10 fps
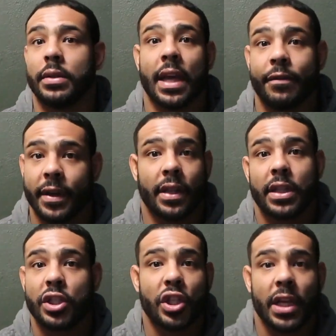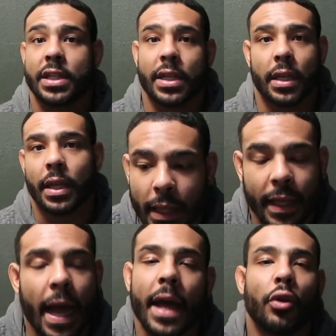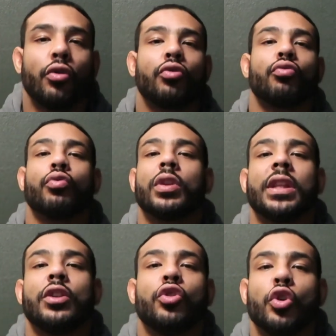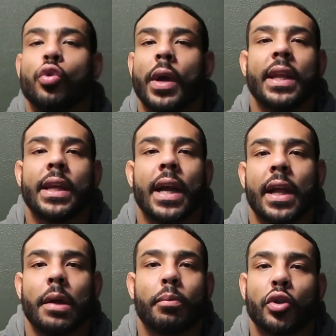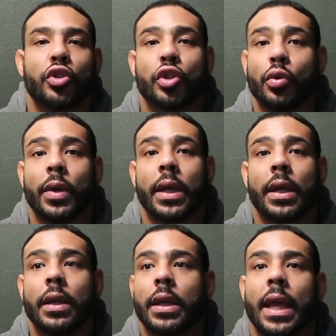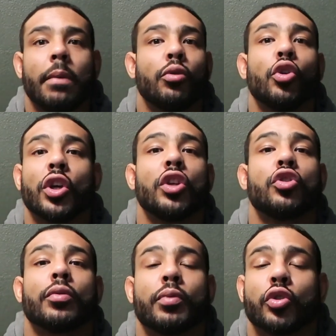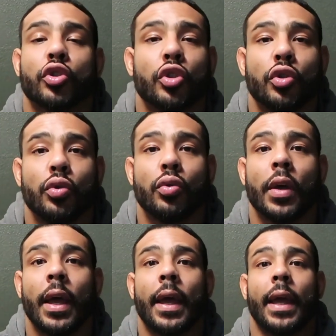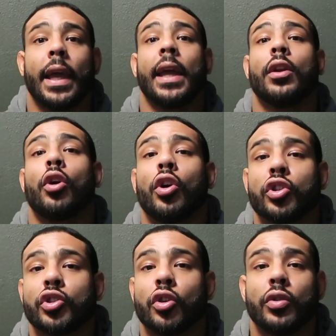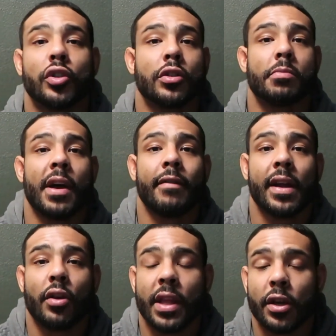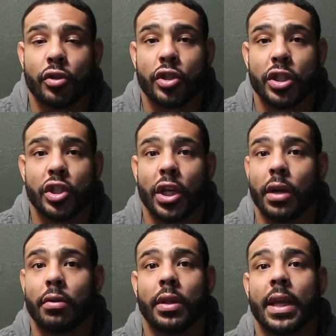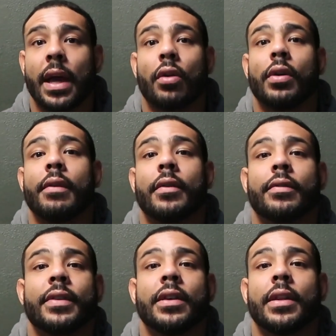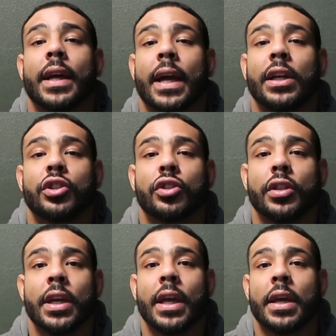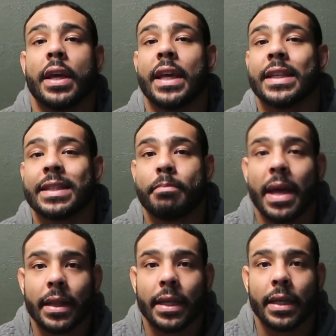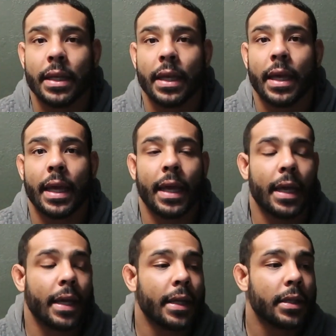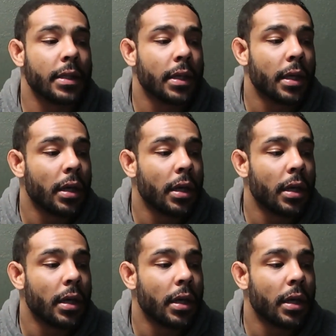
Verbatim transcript: definitely chasing. Like I don't really do any kind of pursuing and looking to pursue. And also in terms of my vital energy, generally, I don't ever feel like I should expel it. And